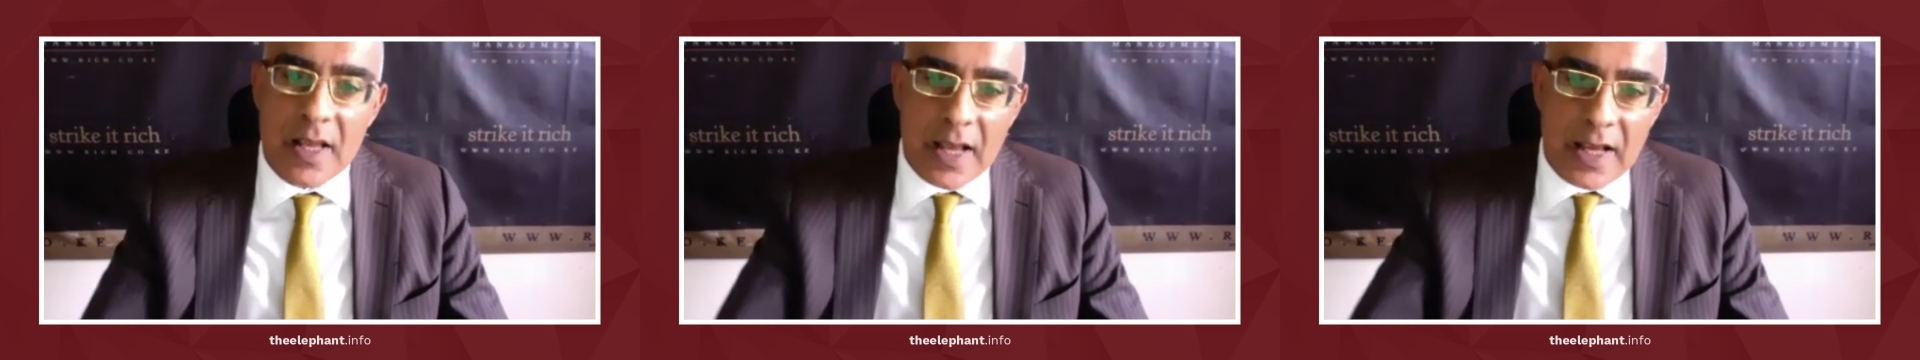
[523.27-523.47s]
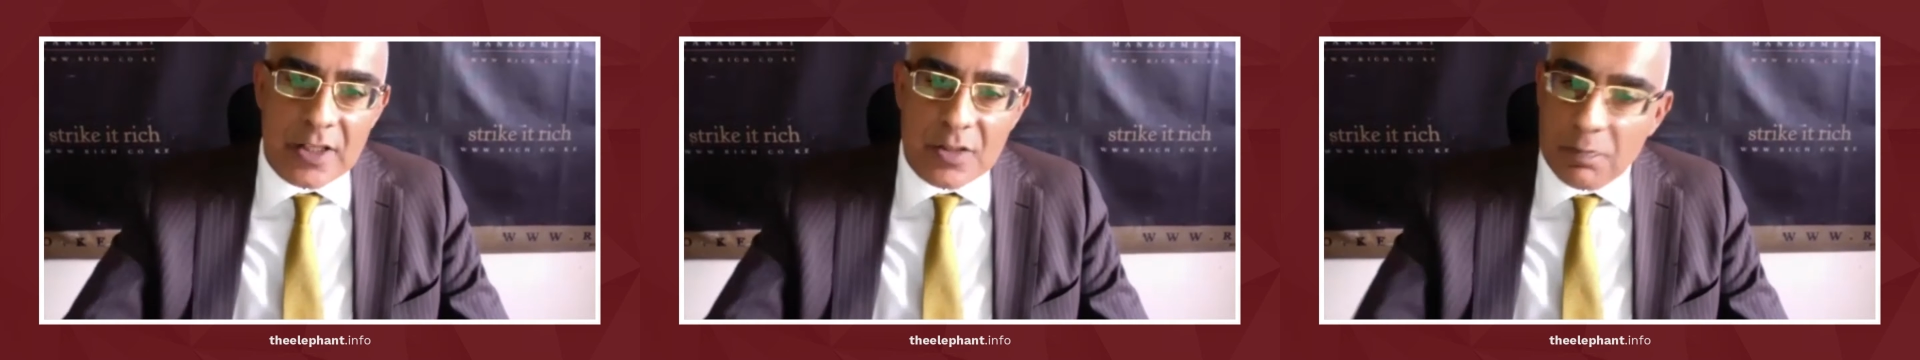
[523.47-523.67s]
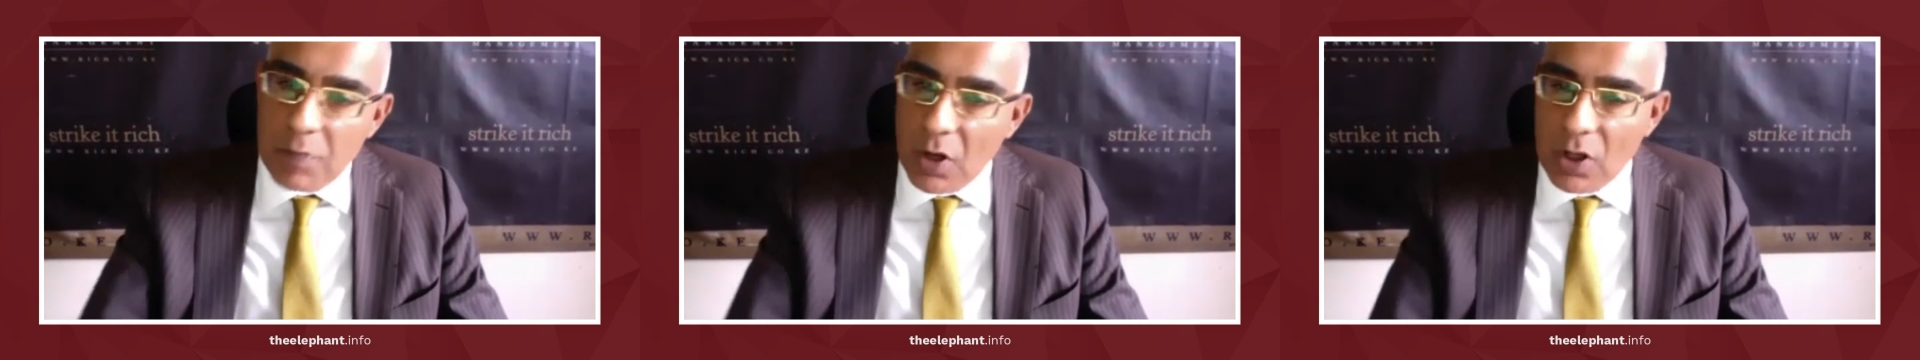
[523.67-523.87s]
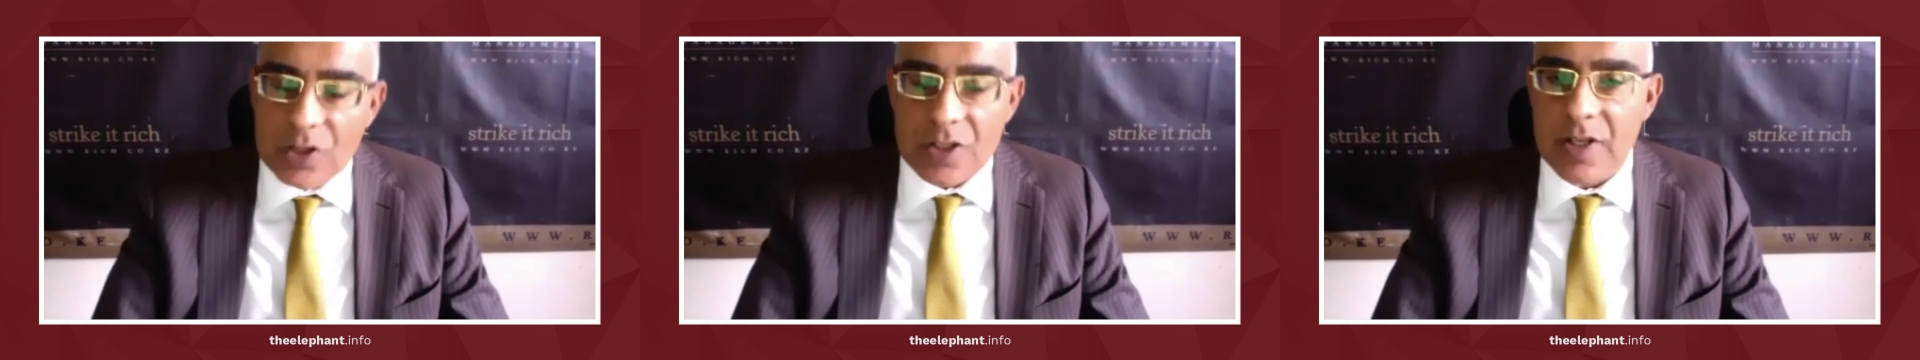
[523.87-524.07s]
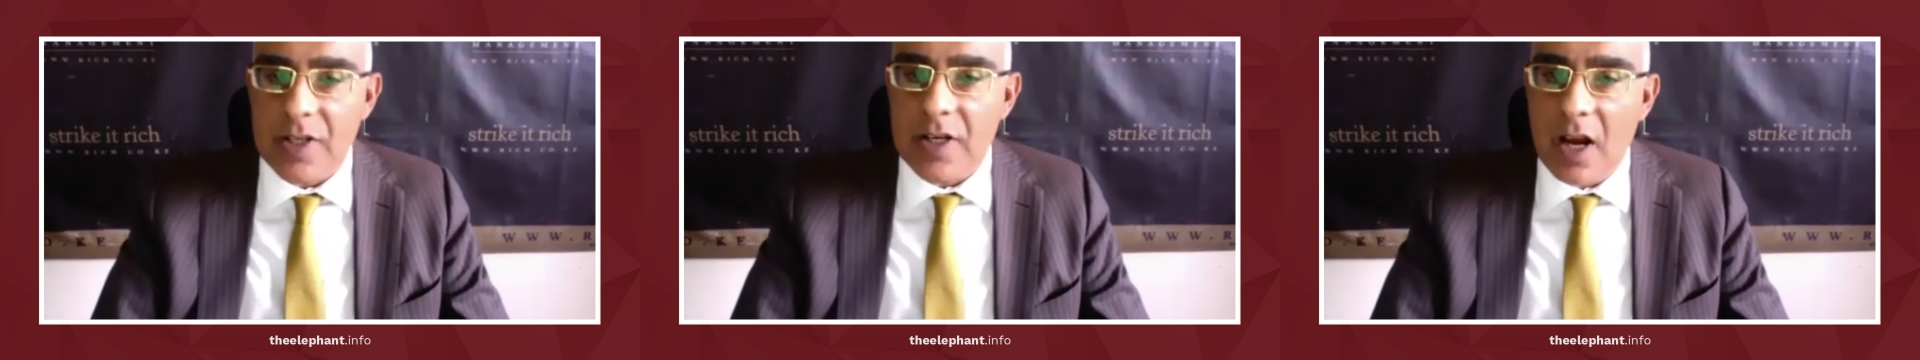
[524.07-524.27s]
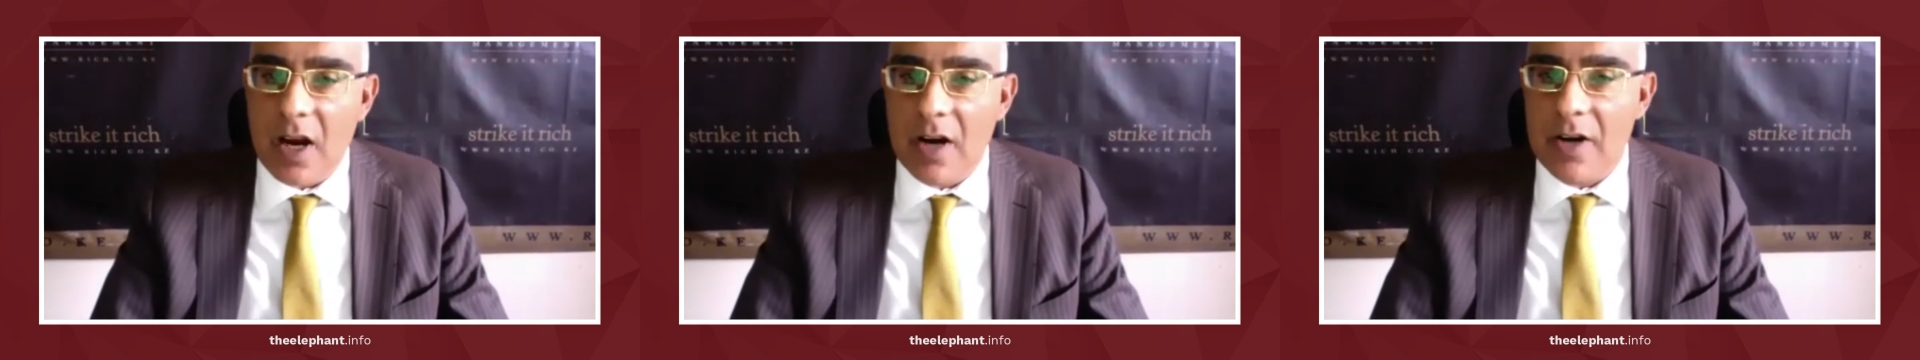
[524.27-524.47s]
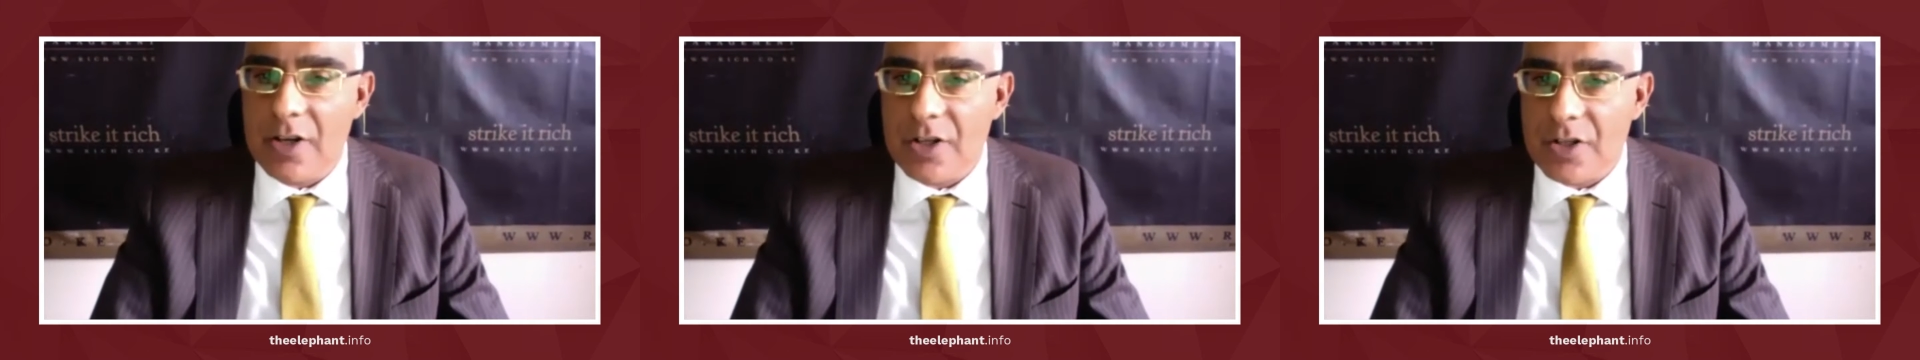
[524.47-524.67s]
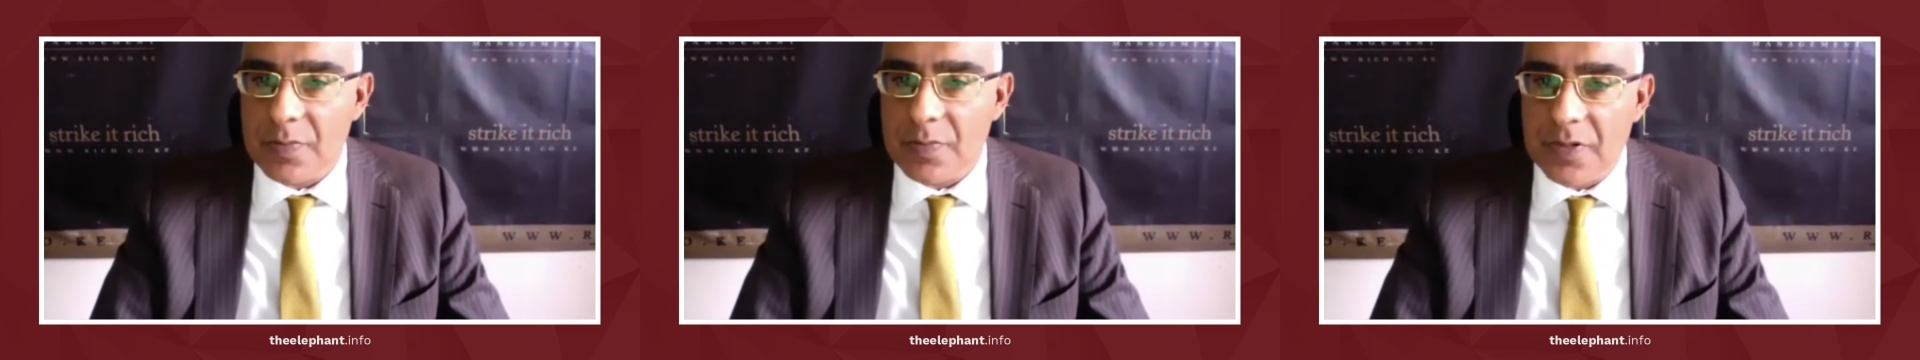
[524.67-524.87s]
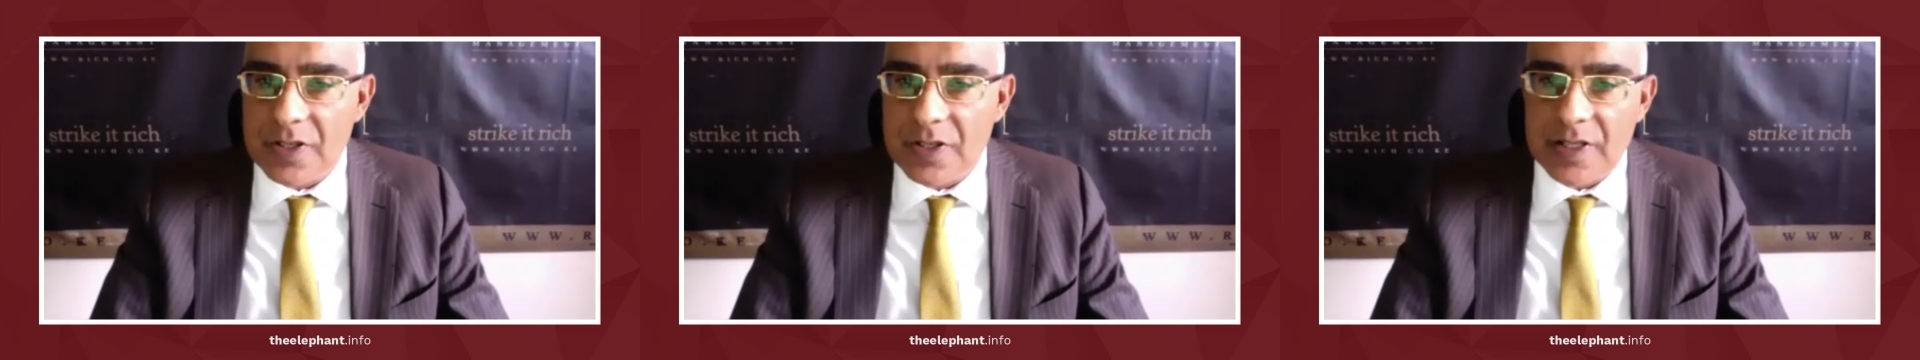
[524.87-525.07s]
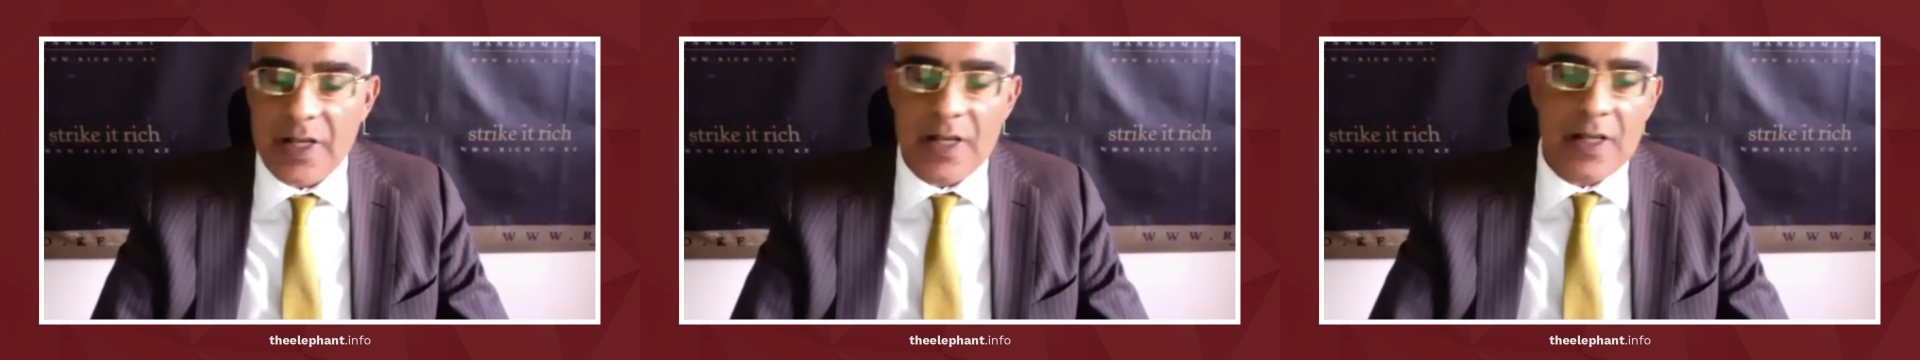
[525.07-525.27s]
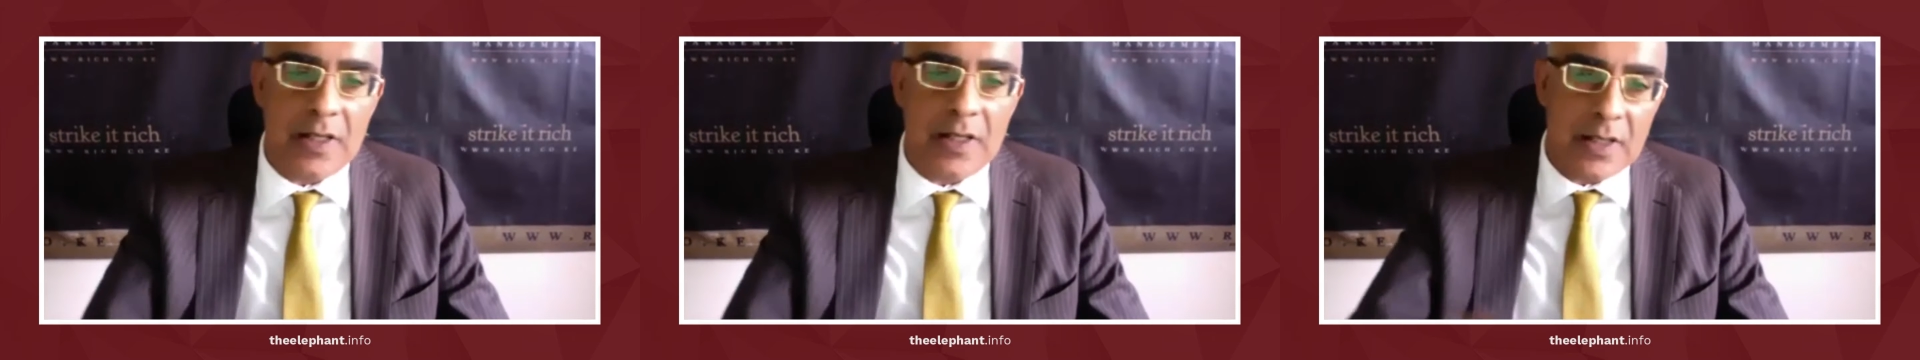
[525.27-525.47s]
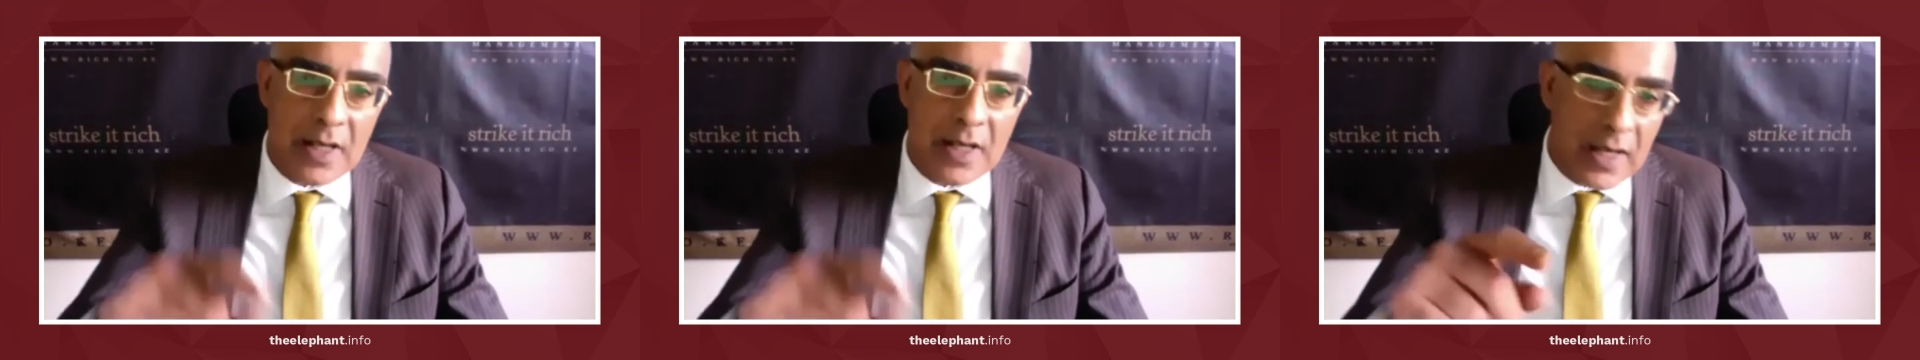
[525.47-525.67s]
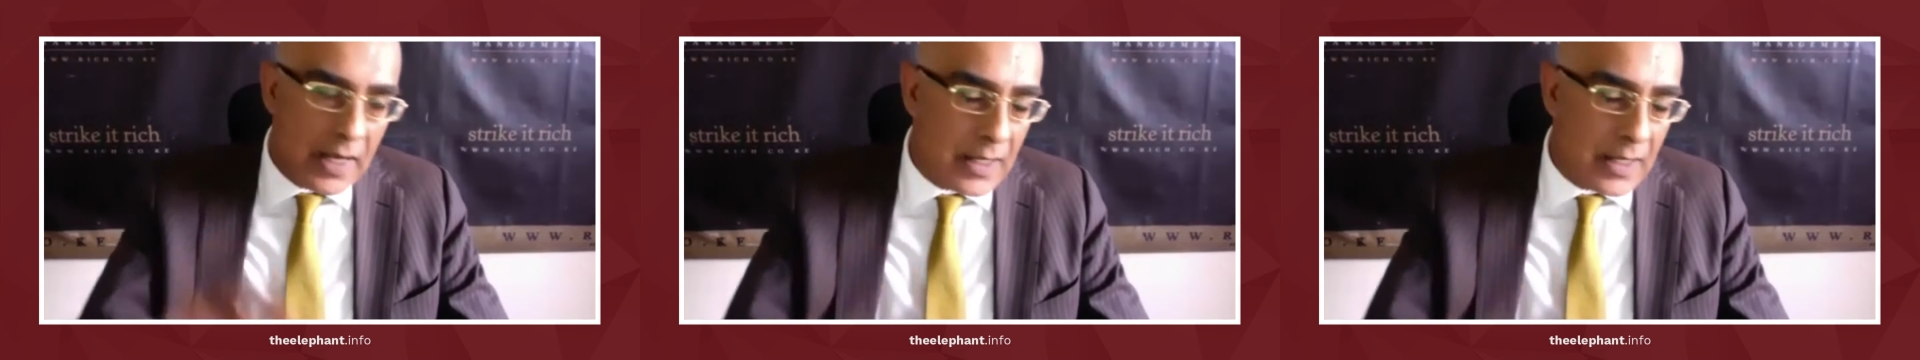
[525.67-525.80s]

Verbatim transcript: it's Bolsonaro's Brazil,